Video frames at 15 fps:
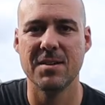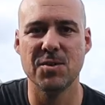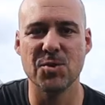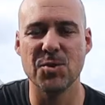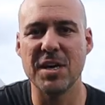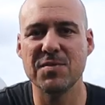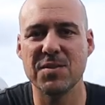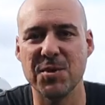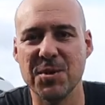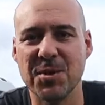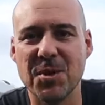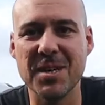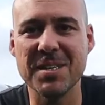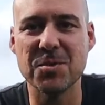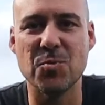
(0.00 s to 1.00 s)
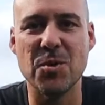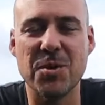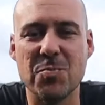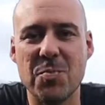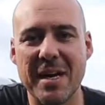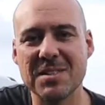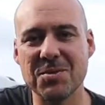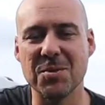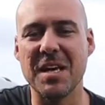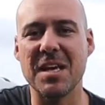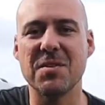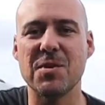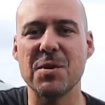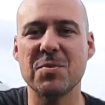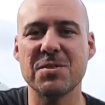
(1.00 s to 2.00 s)
Good afternoon, guys, and welcome back to
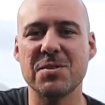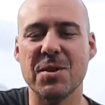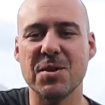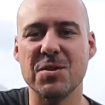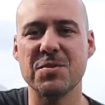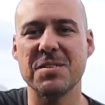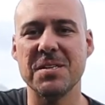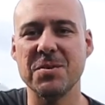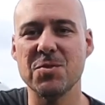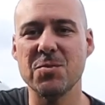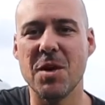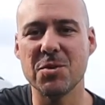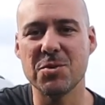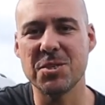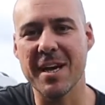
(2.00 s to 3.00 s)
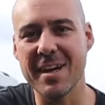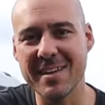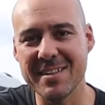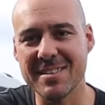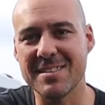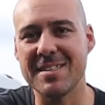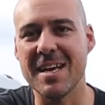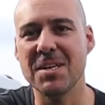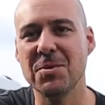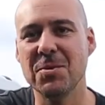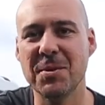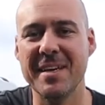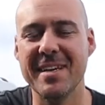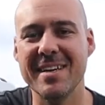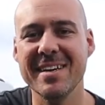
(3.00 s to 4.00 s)
another episode of Single Malt Jack. It's Daniel
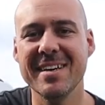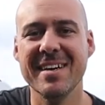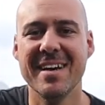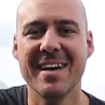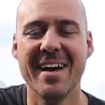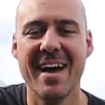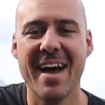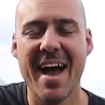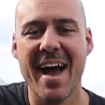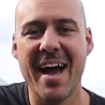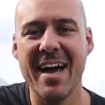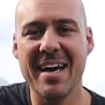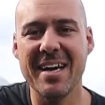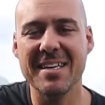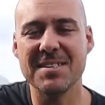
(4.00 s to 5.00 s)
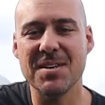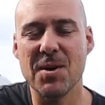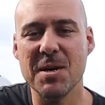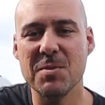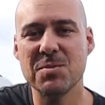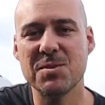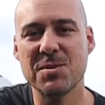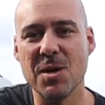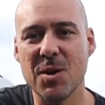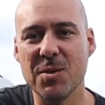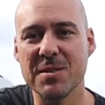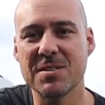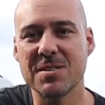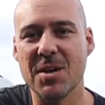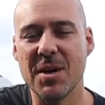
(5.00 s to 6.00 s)
here, and I am so
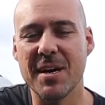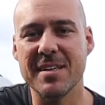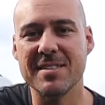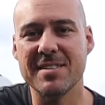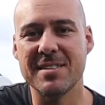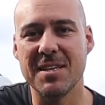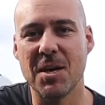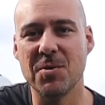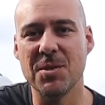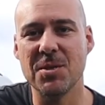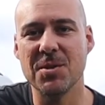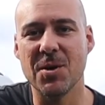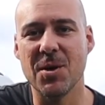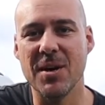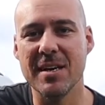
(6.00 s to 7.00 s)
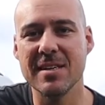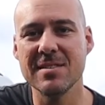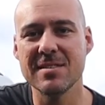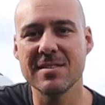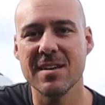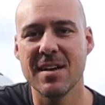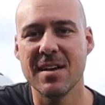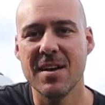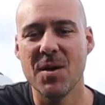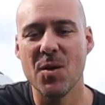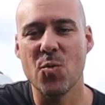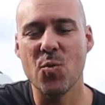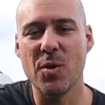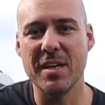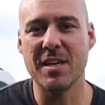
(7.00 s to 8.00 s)
excited to tell you guys
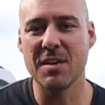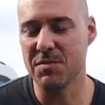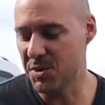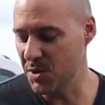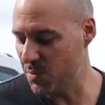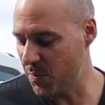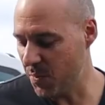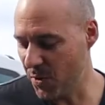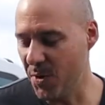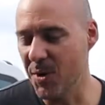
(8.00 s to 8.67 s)
I've just